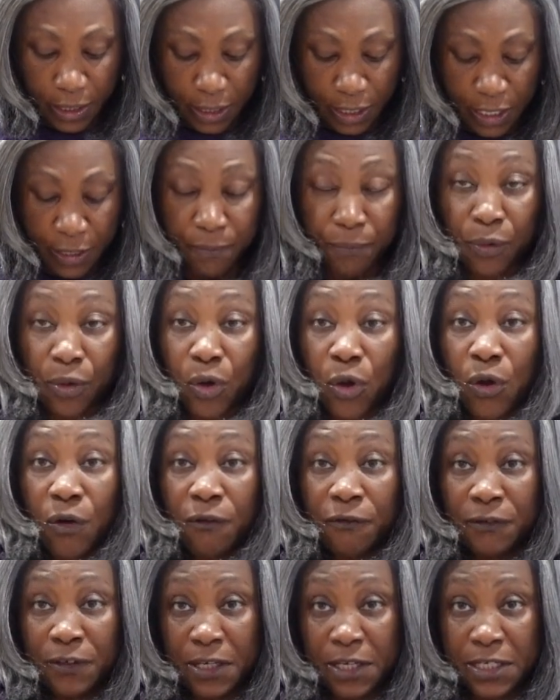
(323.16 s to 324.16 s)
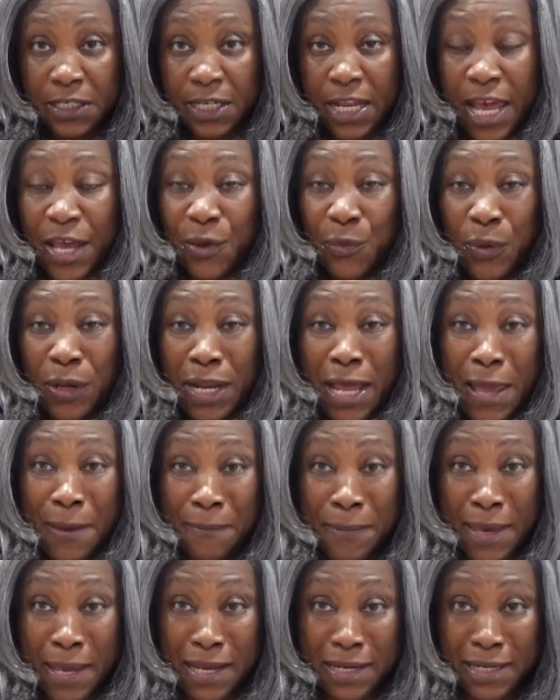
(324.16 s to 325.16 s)
Him love this. Like when I
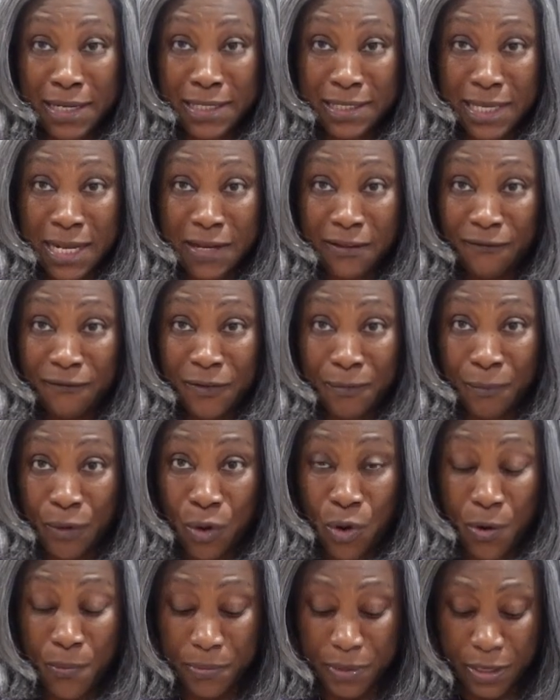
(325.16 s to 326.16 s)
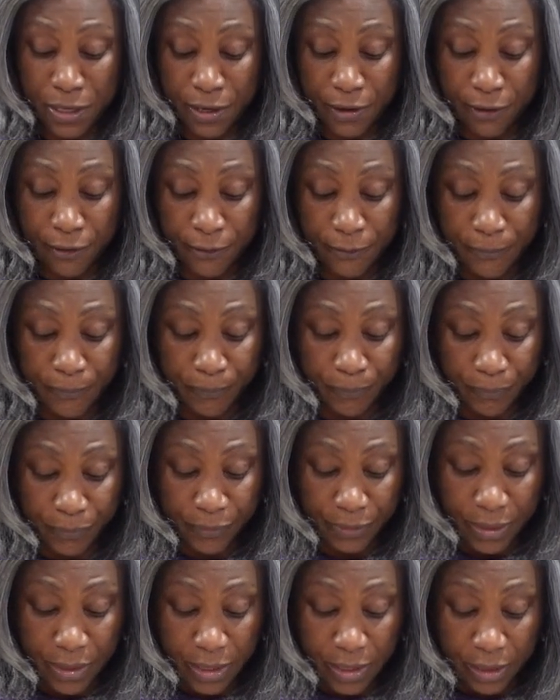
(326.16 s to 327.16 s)
make this, and if he come here
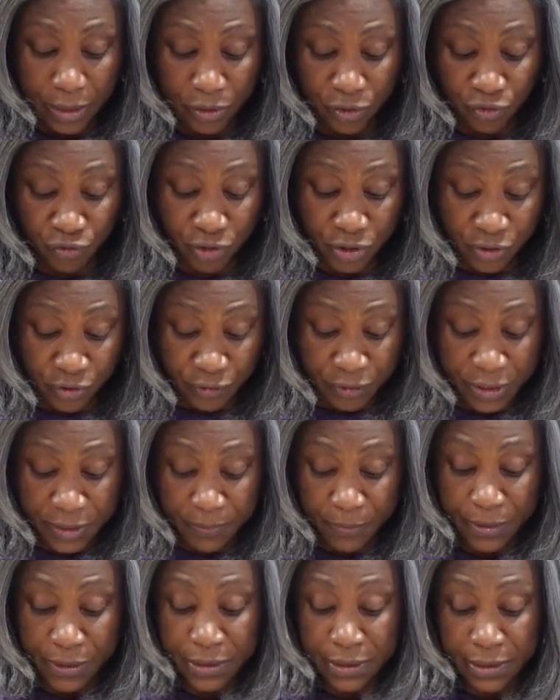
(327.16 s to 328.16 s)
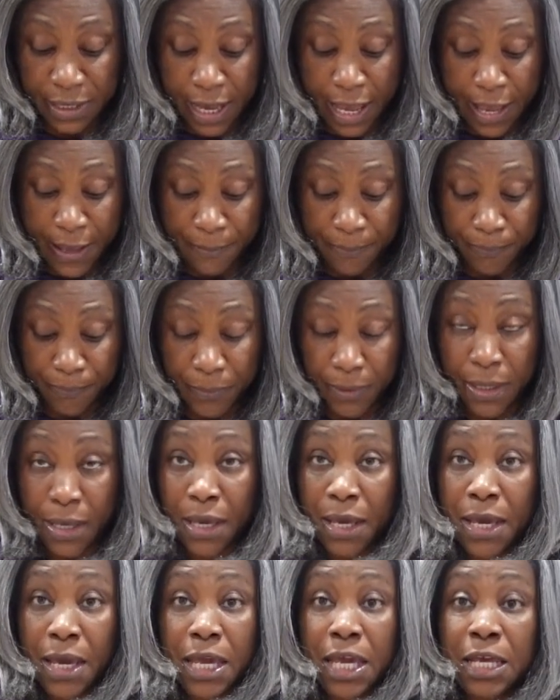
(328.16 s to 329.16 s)
during Christmas time,
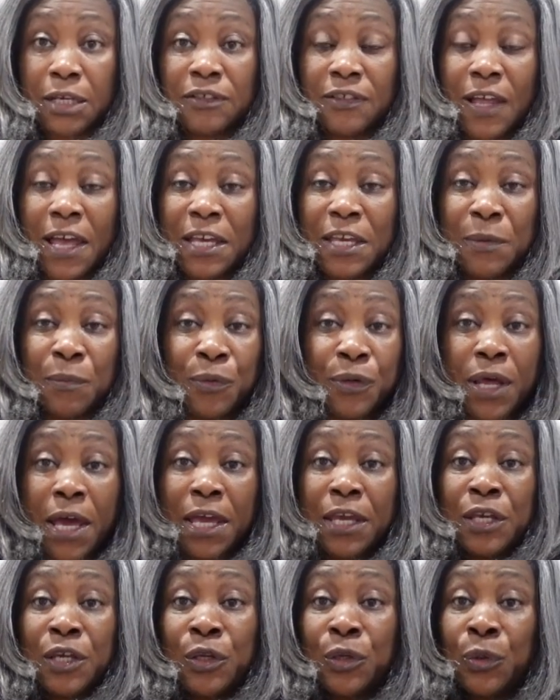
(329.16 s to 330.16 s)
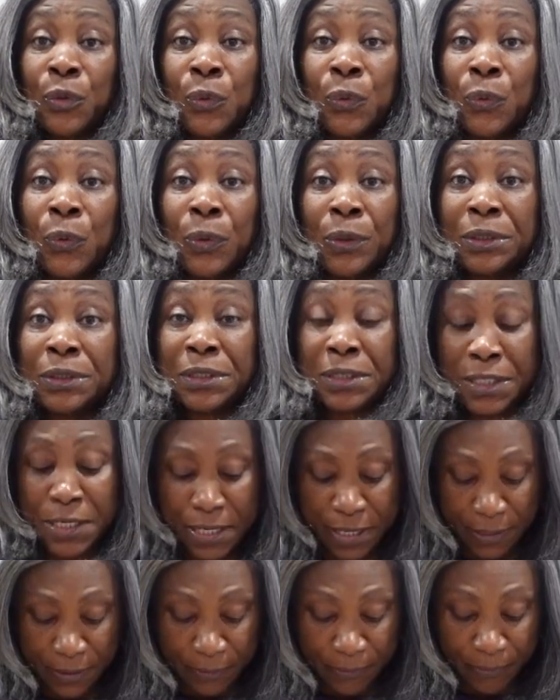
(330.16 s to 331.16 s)
it's like he would have eat the whole
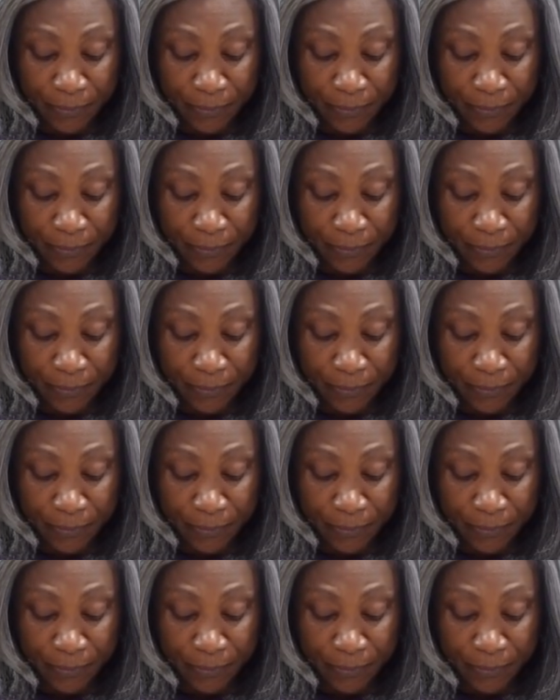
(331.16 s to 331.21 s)
thing.